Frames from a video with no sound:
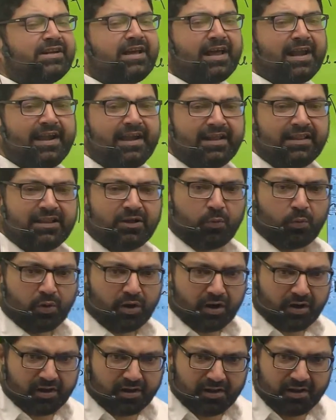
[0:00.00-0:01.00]
in the world.
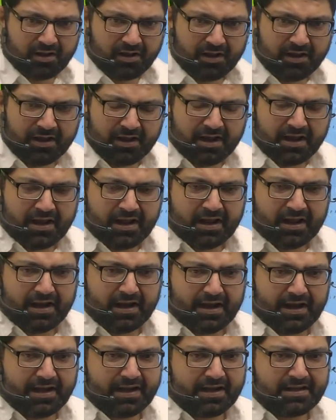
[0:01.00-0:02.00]
It
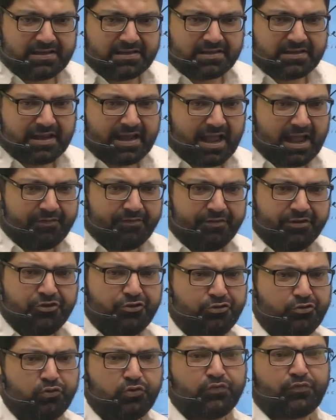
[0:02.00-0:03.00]
is having huge
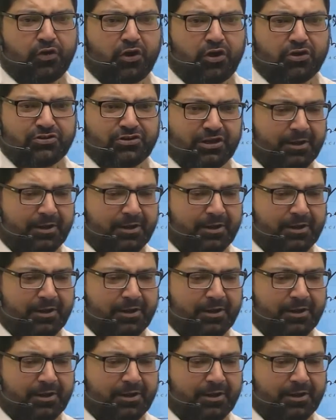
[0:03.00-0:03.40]
velocity,